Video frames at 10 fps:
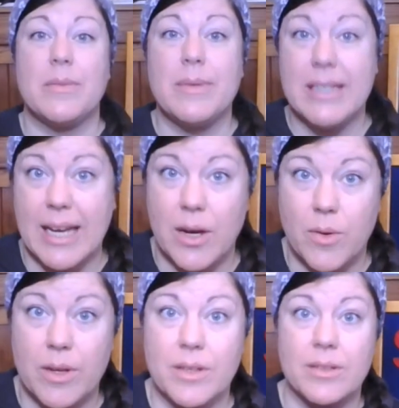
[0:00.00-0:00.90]
to be
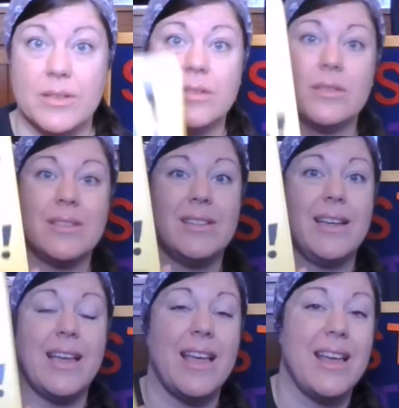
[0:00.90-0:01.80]
loud,
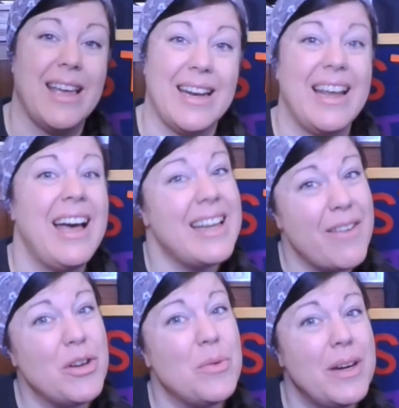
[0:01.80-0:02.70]
and not
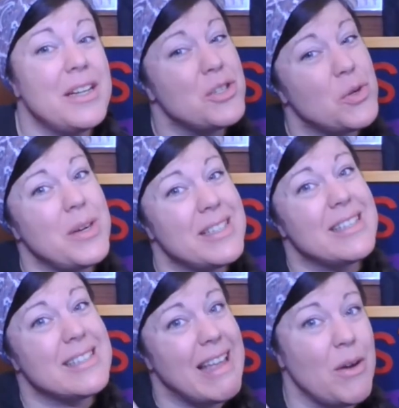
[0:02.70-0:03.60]
everyone
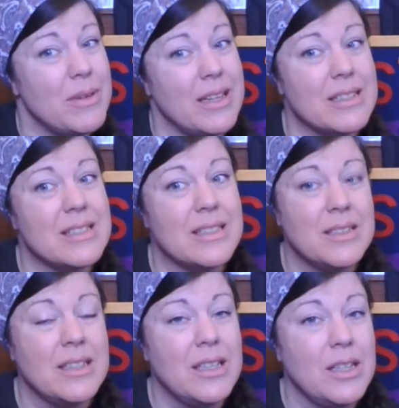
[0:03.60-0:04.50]
enjoys his loudness.
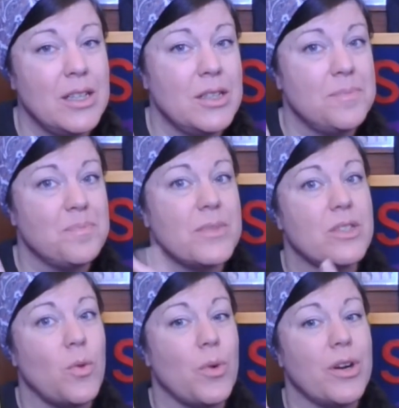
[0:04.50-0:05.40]

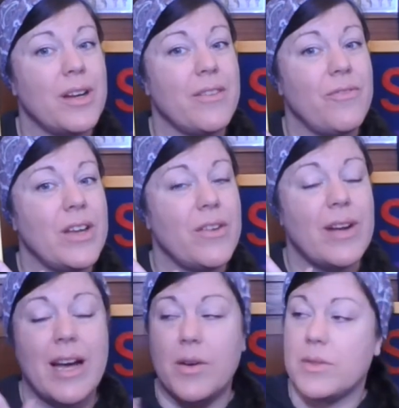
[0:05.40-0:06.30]
So we're going to figure
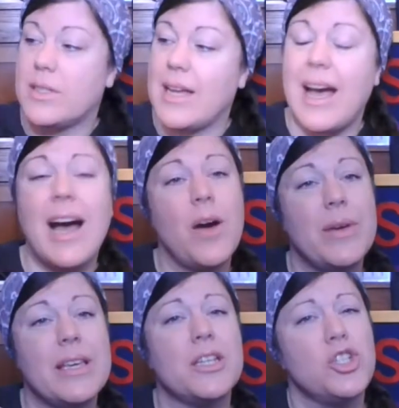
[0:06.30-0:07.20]
out
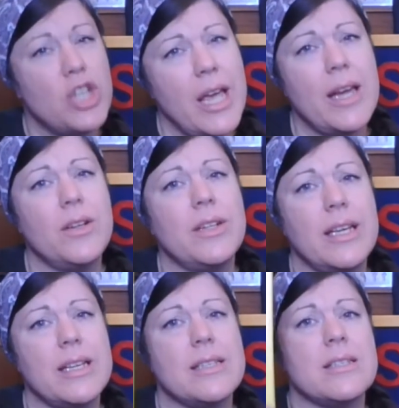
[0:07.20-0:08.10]
how he can channel
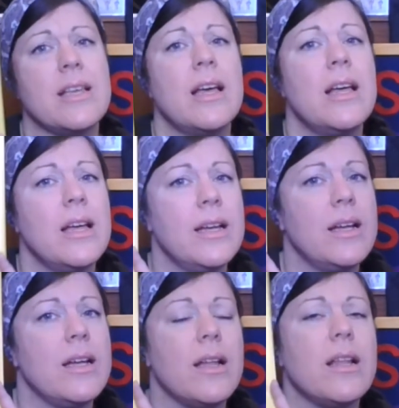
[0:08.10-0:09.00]
his
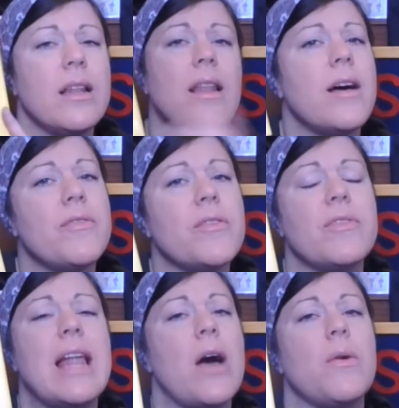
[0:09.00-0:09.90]
love of
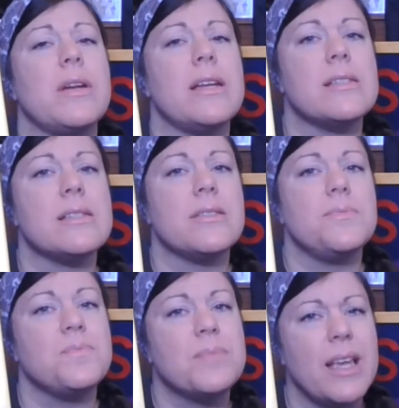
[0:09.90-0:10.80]
loudness
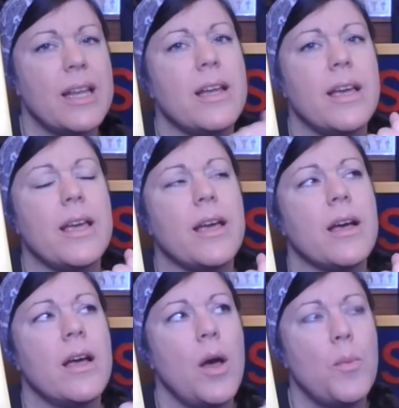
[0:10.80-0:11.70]
in
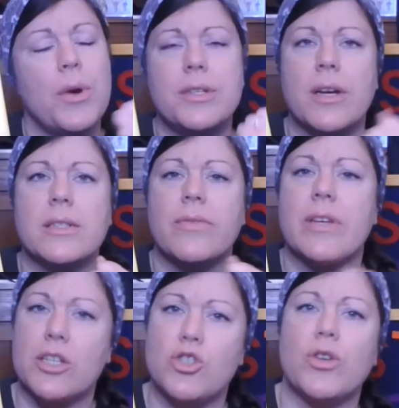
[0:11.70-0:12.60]
a productive
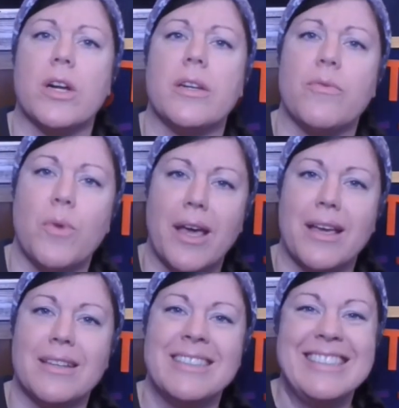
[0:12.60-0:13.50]
and constructive way.